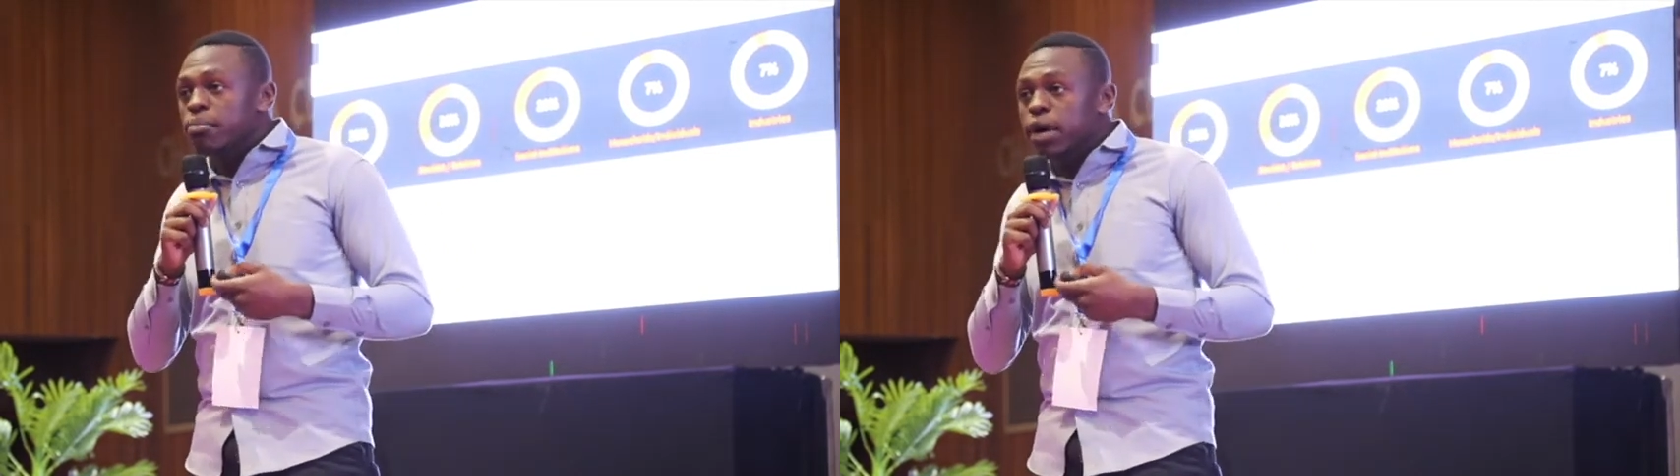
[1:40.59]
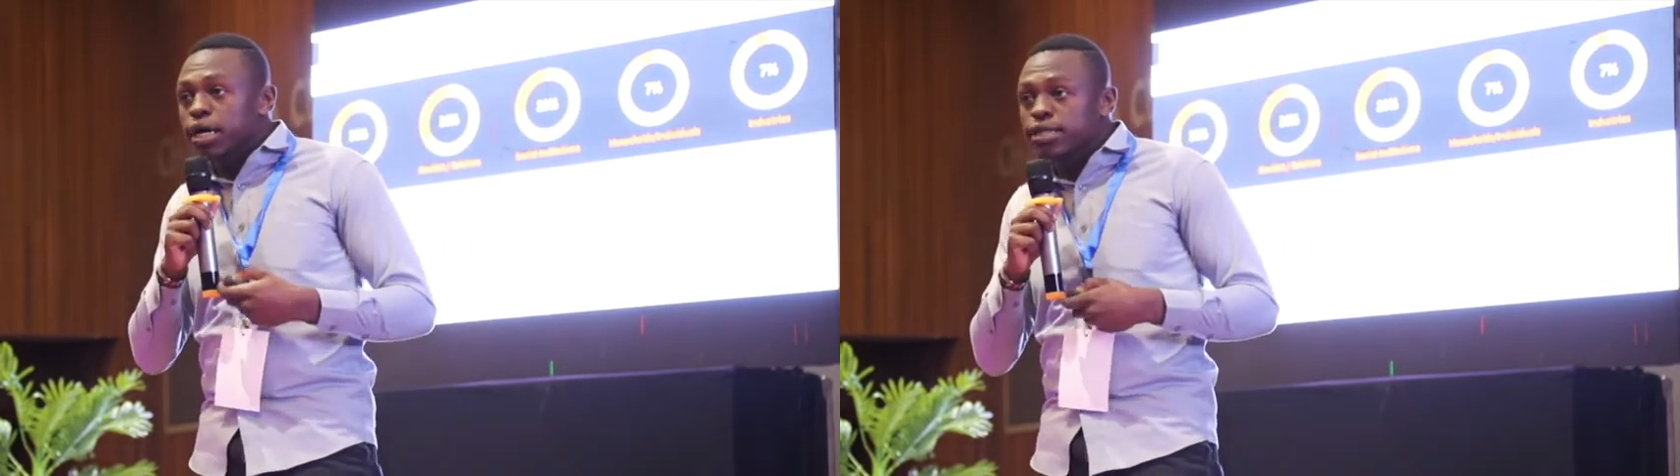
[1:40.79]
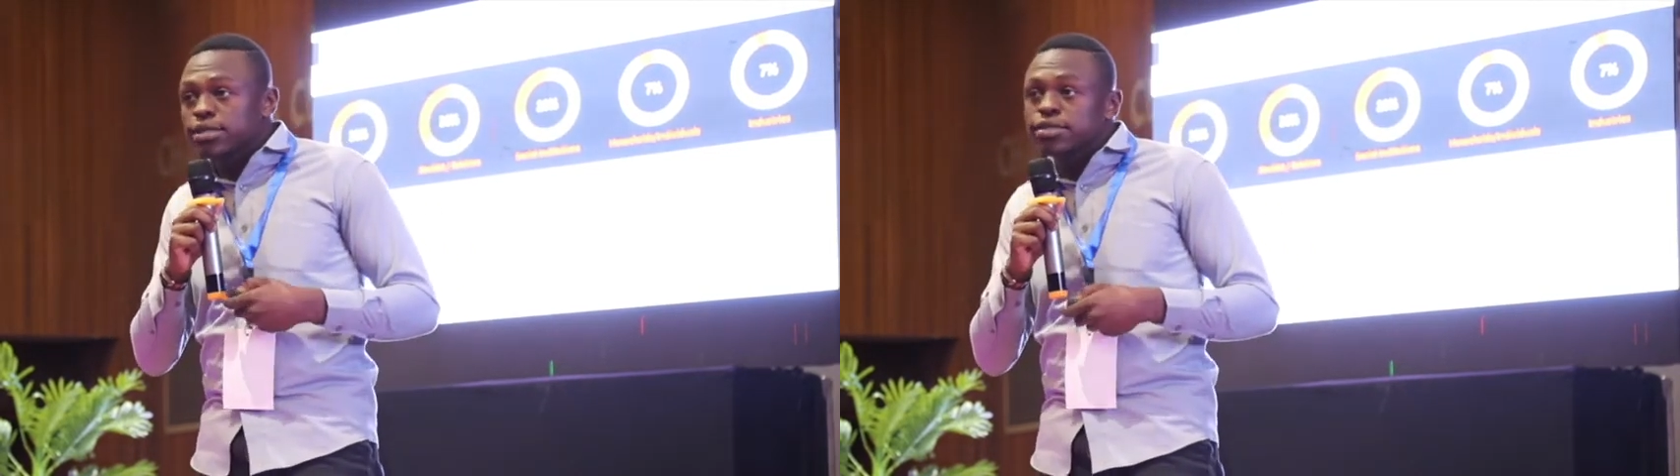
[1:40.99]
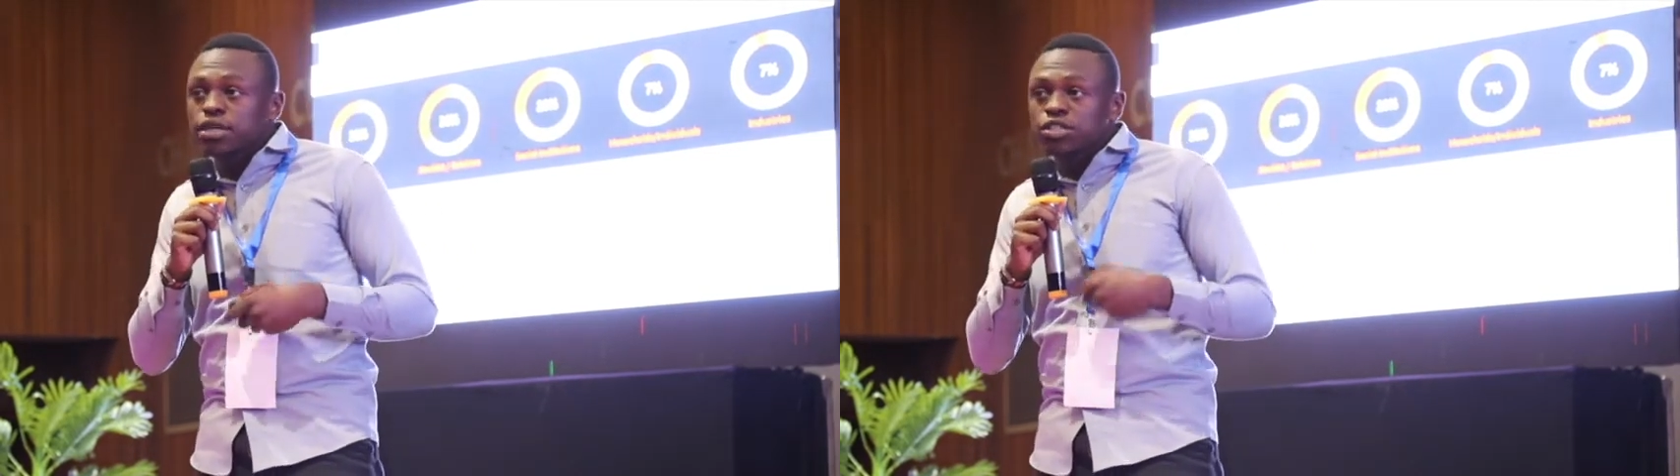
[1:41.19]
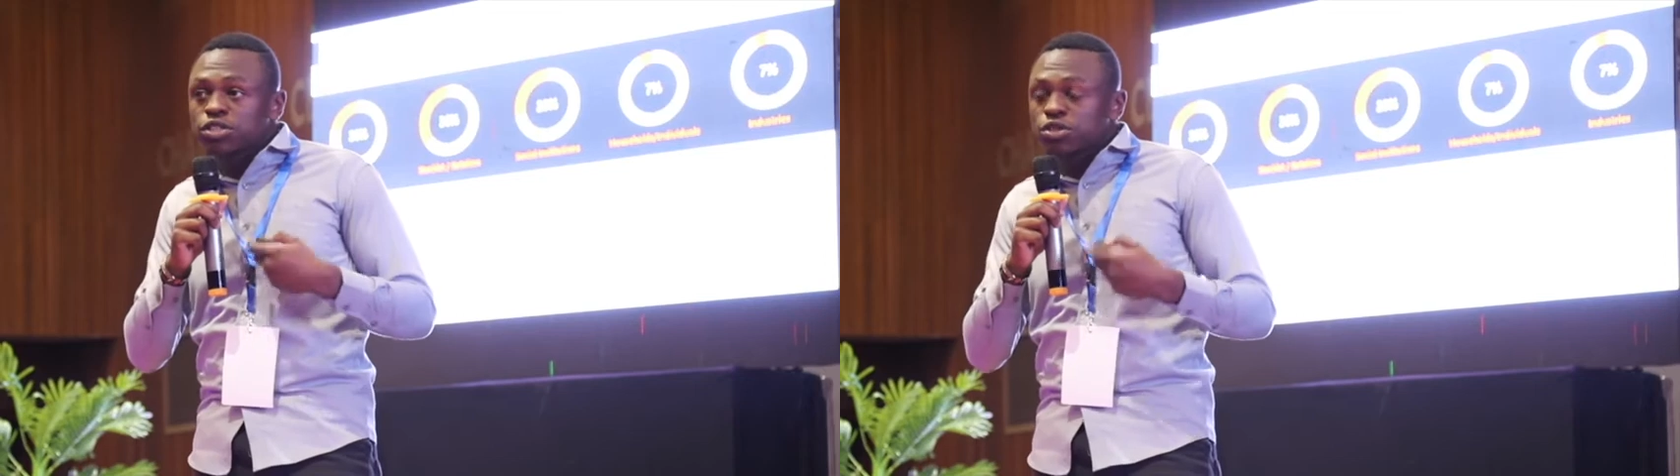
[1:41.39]
marketing
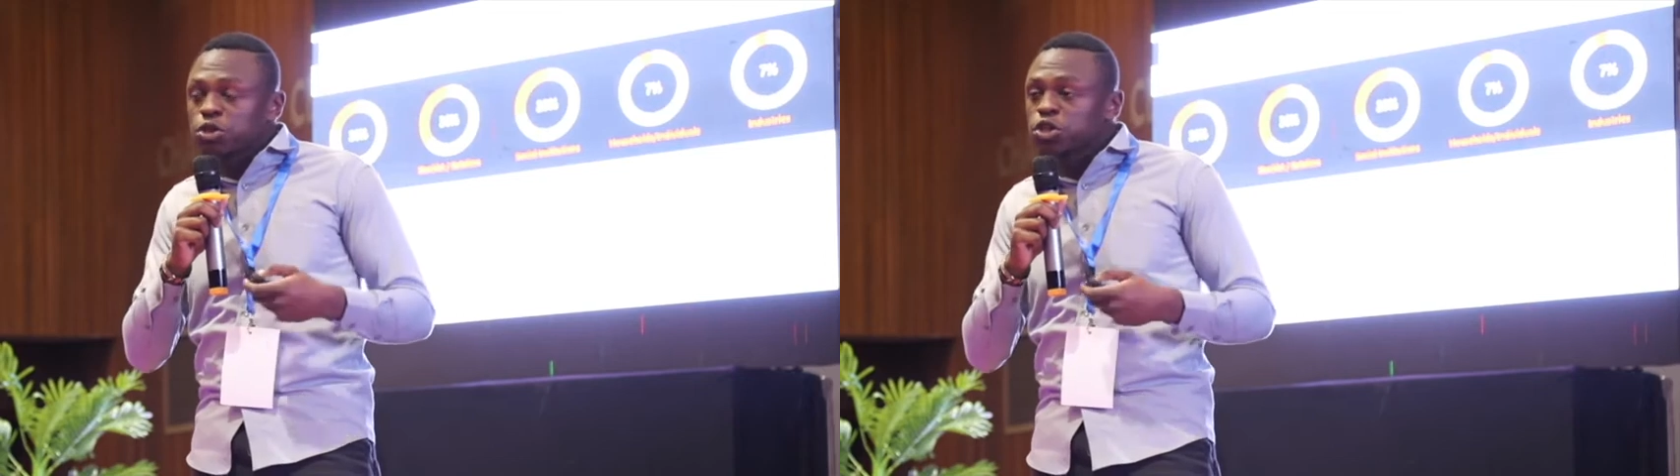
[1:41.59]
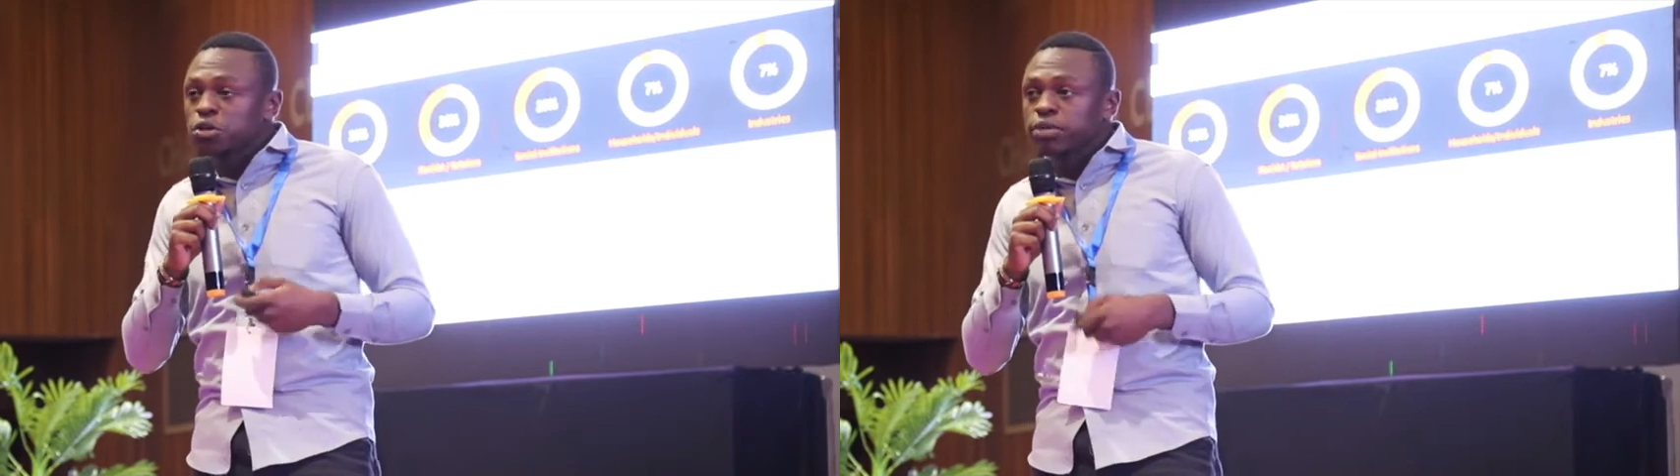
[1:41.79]
such as social